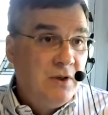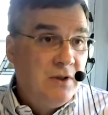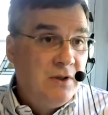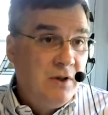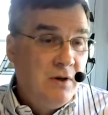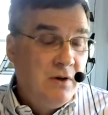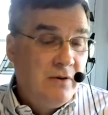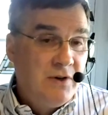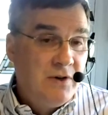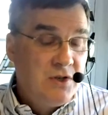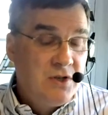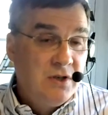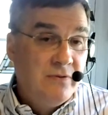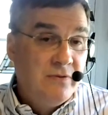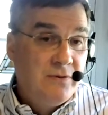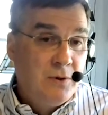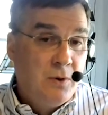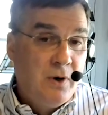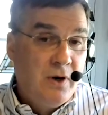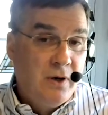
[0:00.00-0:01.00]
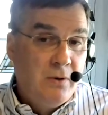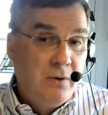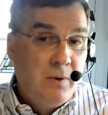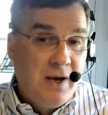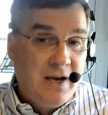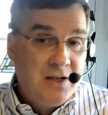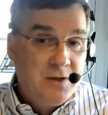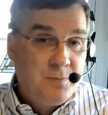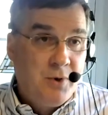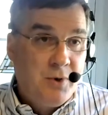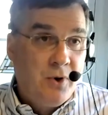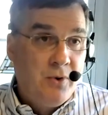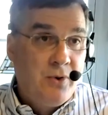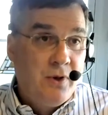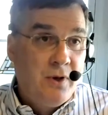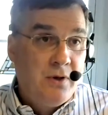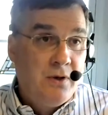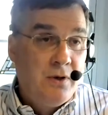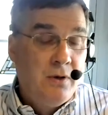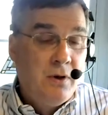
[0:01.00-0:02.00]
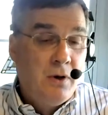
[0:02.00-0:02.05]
at the University of Florida, who has both an